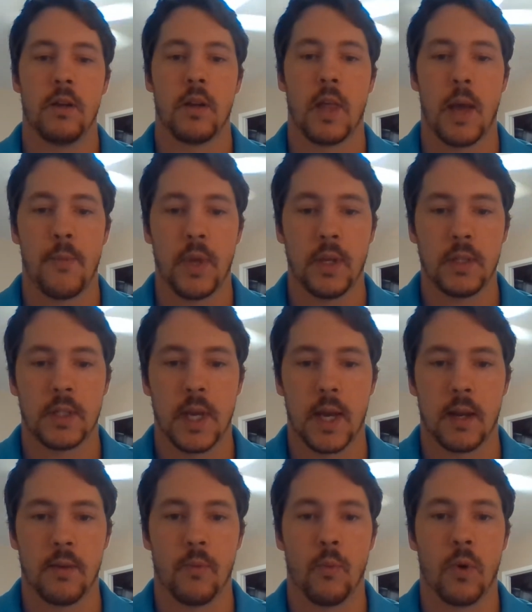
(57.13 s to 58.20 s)
Now, that being
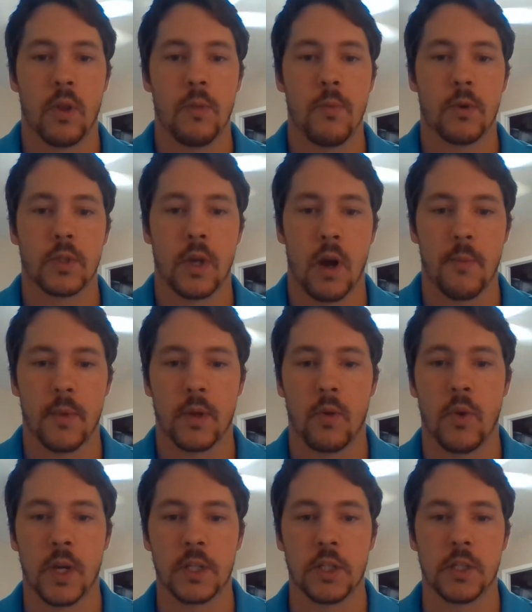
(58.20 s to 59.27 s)
said, one of the most common
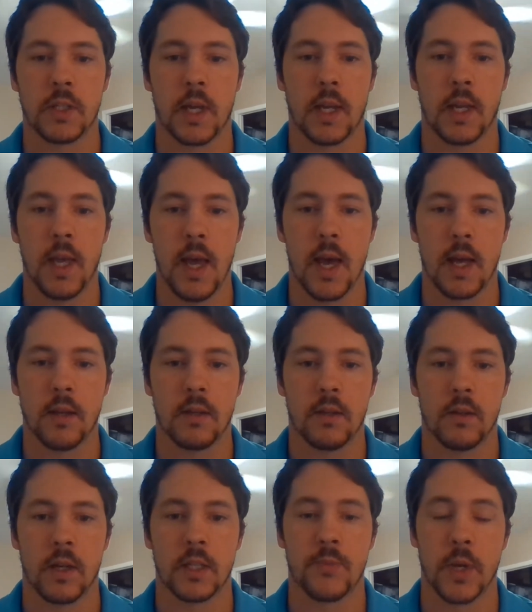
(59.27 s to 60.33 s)
questions I get,
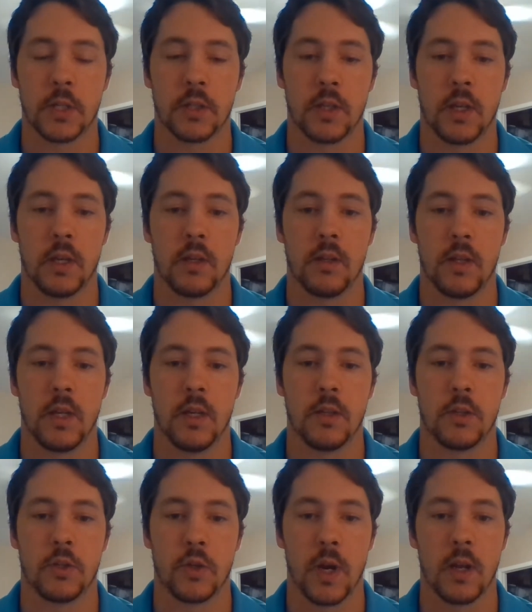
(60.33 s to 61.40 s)
especially in the
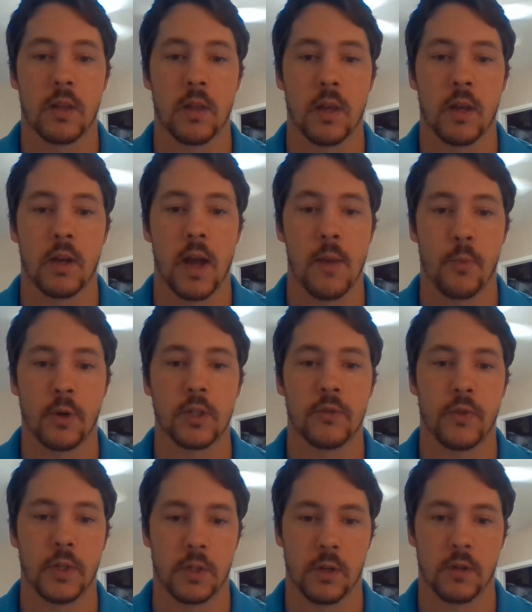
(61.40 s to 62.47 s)
strength and
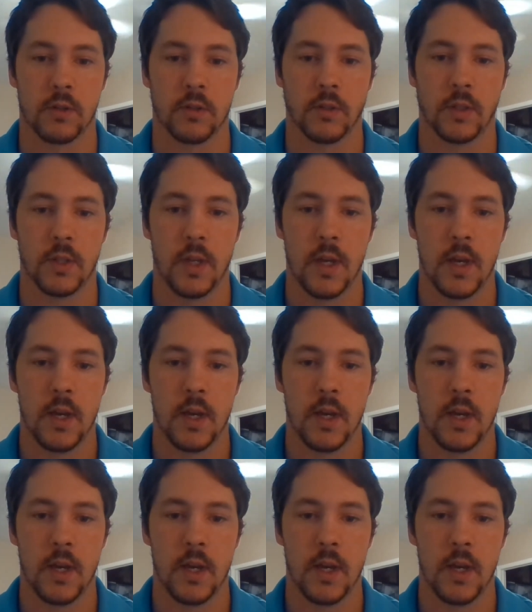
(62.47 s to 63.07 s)
hypertrophy circles,